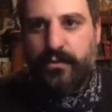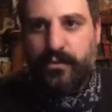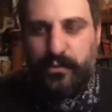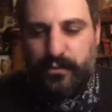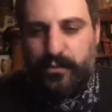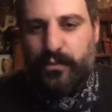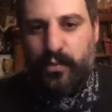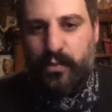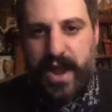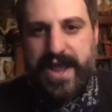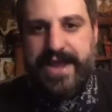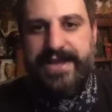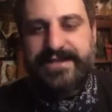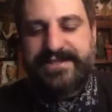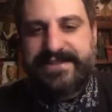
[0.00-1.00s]

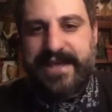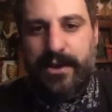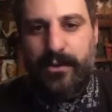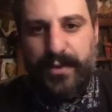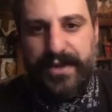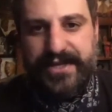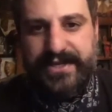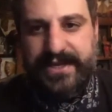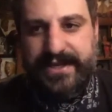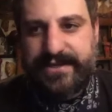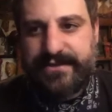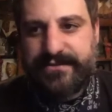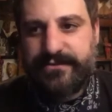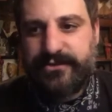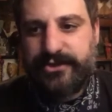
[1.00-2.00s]
ways that we
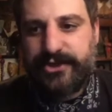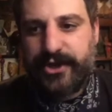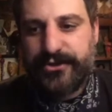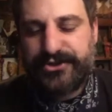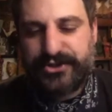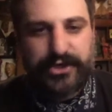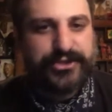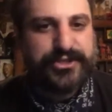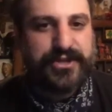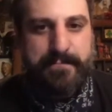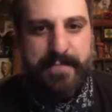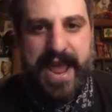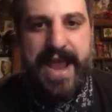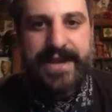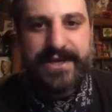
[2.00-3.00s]
can start
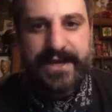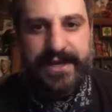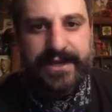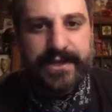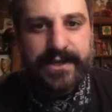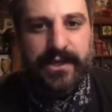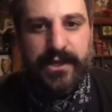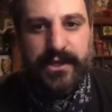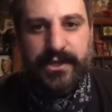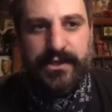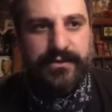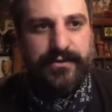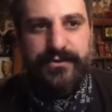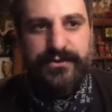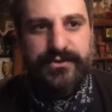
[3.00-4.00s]
demanding
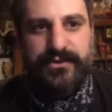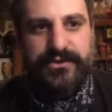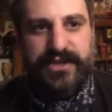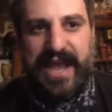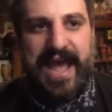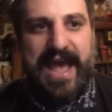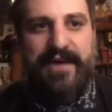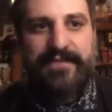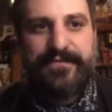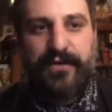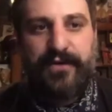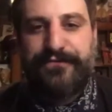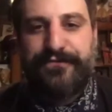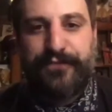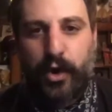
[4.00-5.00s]
to have
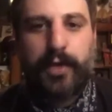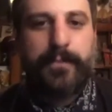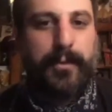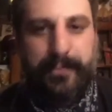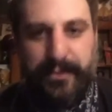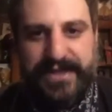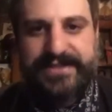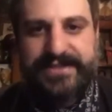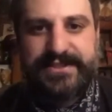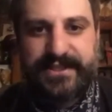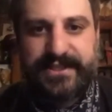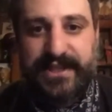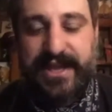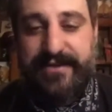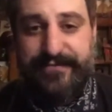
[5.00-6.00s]
affordable places to
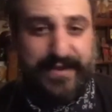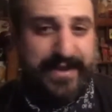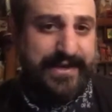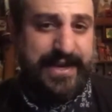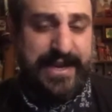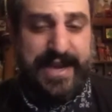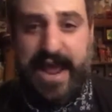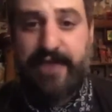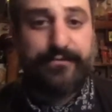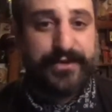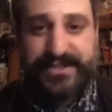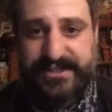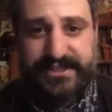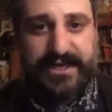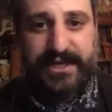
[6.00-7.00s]
live in every
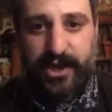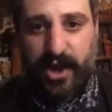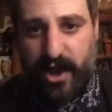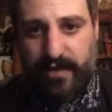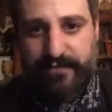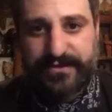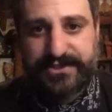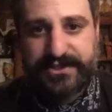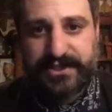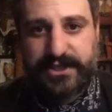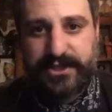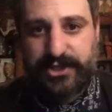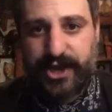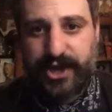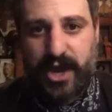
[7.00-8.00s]
city. Obviously,
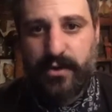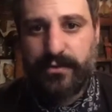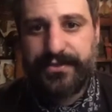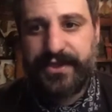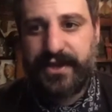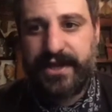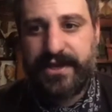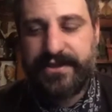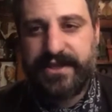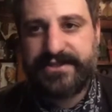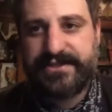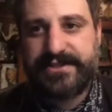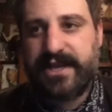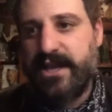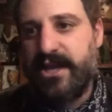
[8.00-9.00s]

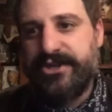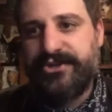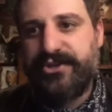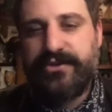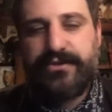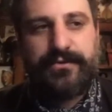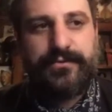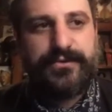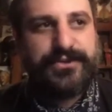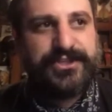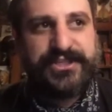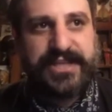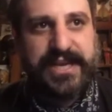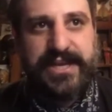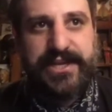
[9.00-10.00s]
it's
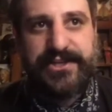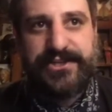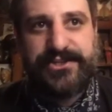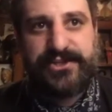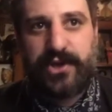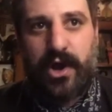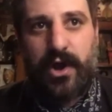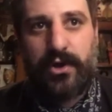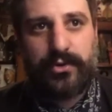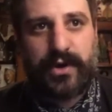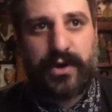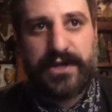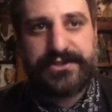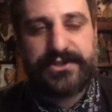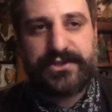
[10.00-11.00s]
cities all
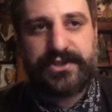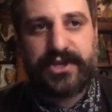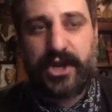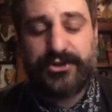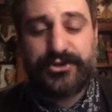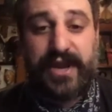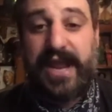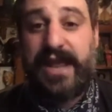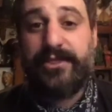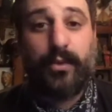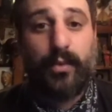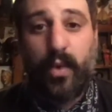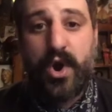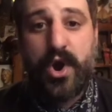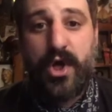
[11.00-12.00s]
across the country and the
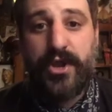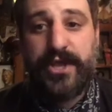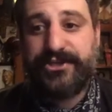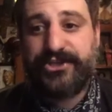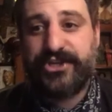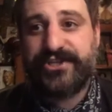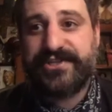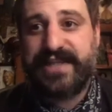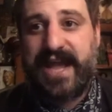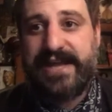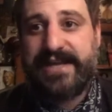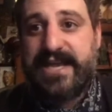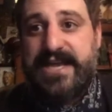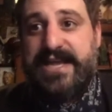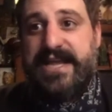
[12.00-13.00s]
world. It's just like,
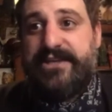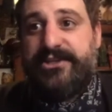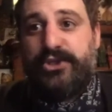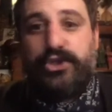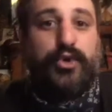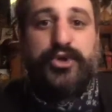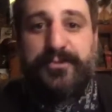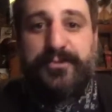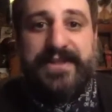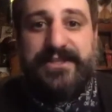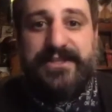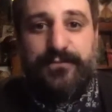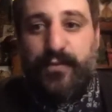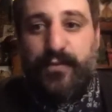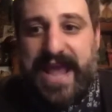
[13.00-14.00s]
it's too expensive.
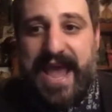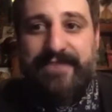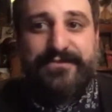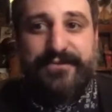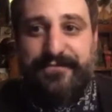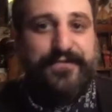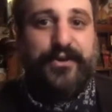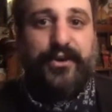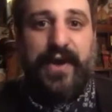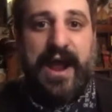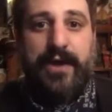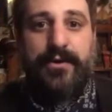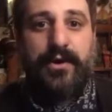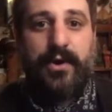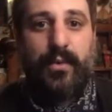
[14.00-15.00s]
We have to figure out
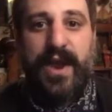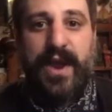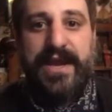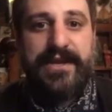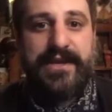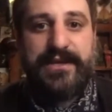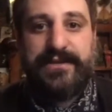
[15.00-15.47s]
a way to